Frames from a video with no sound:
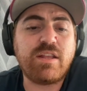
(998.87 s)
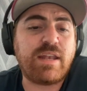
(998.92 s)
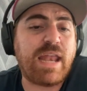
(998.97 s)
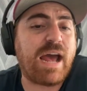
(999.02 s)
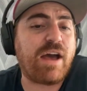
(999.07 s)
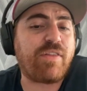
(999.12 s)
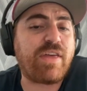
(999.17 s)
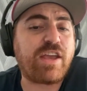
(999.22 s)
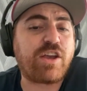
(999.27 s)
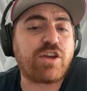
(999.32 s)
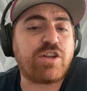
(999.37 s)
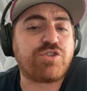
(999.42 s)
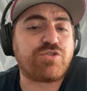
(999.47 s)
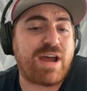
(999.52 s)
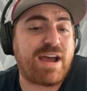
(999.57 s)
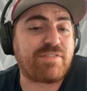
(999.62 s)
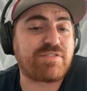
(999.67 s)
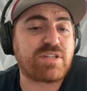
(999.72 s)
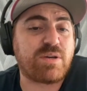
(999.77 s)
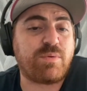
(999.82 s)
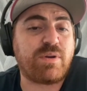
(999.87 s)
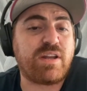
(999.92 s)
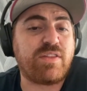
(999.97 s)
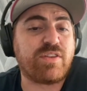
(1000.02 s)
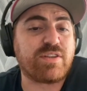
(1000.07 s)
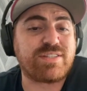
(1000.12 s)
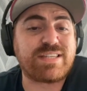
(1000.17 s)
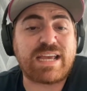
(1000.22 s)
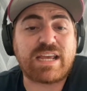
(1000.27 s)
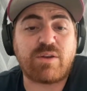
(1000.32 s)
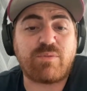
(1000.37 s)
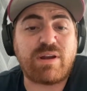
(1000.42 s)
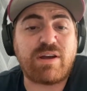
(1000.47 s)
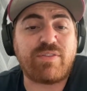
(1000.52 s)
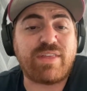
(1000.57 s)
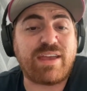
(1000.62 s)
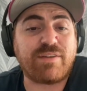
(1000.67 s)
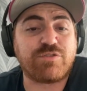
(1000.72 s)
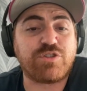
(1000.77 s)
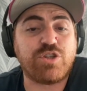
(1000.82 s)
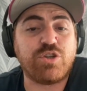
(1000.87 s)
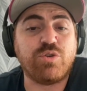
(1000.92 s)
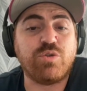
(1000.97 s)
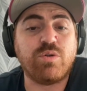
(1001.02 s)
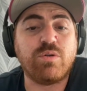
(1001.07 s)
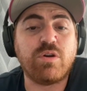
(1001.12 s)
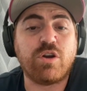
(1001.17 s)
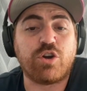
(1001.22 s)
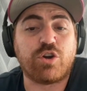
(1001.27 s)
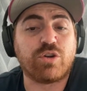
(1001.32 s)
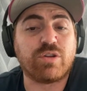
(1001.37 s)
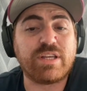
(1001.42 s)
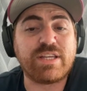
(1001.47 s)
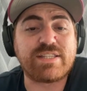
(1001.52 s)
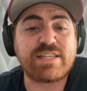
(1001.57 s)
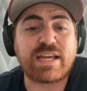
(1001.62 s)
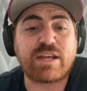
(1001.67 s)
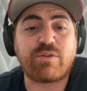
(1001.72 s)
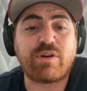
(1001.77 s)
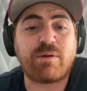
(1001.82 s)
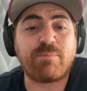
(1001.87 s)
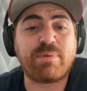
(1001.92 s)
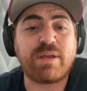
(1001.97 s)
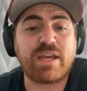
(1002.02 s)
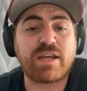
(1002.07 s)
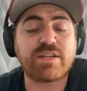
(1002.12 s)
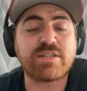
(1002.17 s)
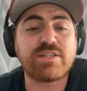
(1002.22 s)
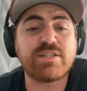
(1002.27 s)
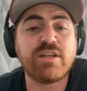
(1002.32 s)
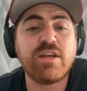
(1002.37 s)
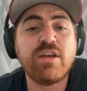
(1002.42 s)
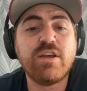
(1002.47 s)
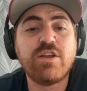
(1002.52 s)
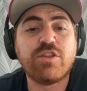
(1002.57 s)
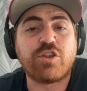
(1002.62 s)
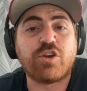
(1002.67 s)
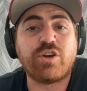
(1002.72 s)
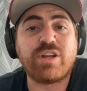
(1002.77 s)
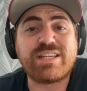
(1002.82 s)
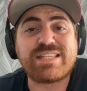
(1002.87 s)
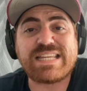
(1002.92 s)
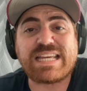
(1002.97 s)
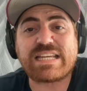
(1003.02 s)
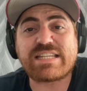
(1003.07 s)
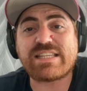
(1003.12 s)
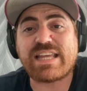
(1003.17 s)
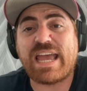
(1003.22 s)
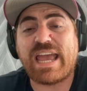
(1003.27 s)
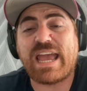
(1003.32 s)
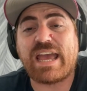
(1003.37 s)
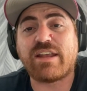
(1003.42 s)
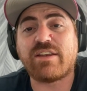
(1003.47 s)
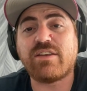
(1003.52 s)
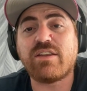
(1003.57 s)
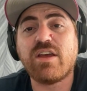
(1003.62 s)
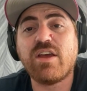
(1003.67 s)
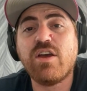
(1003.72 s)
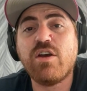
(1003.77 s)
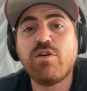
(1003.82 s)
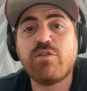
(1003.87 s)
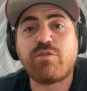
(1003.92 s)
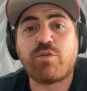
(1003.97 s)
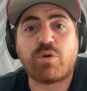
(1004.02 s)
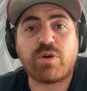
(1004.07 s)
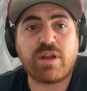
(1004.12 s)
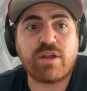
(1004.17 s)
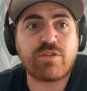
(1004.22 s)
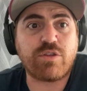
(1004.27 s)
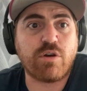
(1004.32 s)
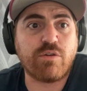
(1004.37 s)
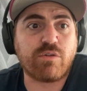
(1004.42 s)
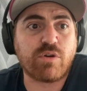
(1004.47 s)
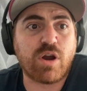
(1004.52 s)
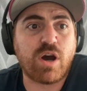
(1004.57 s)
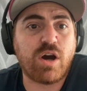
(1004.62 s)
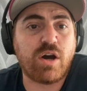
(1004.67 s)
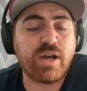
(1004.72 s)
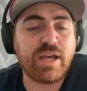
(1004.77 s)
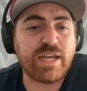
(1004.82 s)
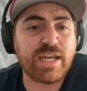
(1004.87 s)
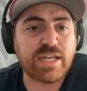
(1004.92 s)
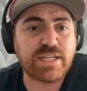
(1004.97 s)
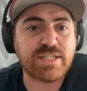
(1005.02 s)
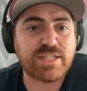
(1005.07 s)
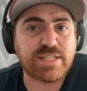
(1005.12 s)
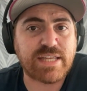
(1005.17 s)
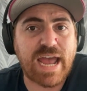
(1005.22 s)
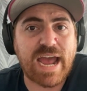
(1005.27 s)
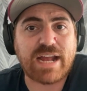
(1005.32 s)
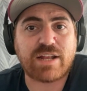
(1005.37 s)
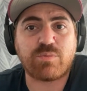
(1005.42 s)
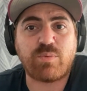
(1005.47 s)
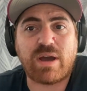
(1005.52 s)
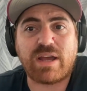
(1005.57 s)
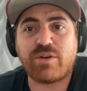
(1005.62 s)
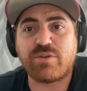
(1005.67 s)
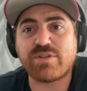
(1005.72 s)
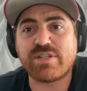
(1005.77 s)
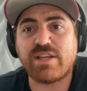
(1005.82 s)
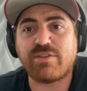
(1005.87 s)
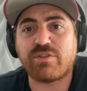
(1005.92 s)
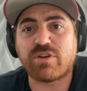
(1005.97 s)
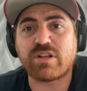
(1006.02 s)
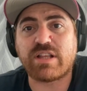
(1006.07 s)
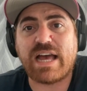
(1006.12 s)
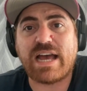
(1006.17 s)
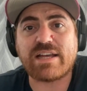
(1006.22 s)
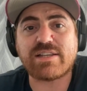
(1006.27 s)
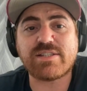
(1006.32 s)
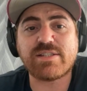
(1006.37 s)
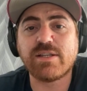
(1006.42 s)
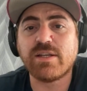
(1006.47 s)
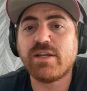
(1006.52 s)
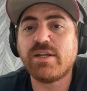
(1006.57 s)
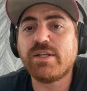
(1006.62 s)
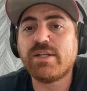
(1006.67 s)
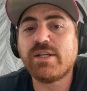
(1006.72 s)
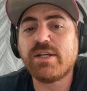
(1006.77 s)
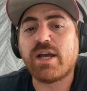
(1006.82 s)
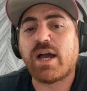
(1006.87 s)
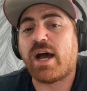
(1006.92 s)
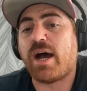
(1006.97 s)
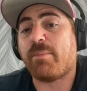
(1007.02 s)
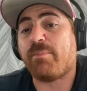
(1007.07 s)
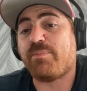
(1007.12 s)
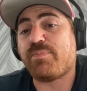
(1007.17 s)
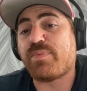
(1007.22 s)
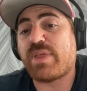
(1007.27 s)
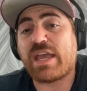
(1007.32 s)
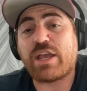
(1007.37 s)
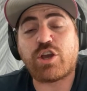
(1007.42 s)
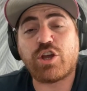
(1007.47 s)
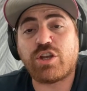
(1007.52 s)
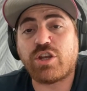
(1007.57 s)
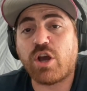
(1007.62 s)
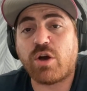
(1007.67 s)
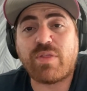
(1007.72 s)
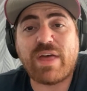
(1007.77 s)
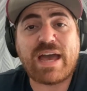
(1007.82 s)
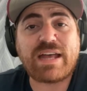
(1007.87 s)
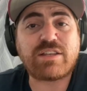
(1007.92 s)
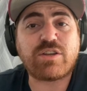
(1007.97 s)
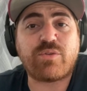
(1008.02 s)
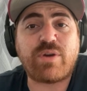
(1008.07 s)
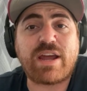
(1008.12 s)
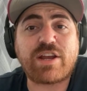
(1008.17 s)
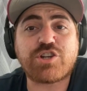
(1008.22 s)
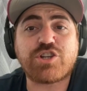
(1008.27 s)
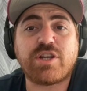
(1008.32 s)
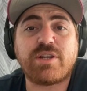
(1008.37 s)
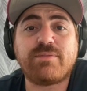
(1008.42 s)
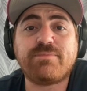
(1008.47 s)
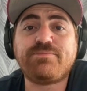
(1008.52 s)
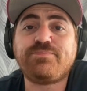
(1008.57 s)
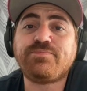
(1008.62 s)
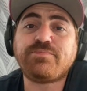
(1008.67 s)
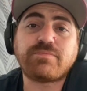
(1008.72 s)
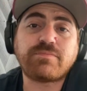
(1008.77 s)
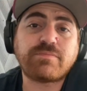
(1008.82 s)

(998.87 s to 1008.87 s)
Now, they could draft someone in the second round. They have 2 early second-round picks, 36th and 40th overall in a stacked wide receiver class. They could go that direction.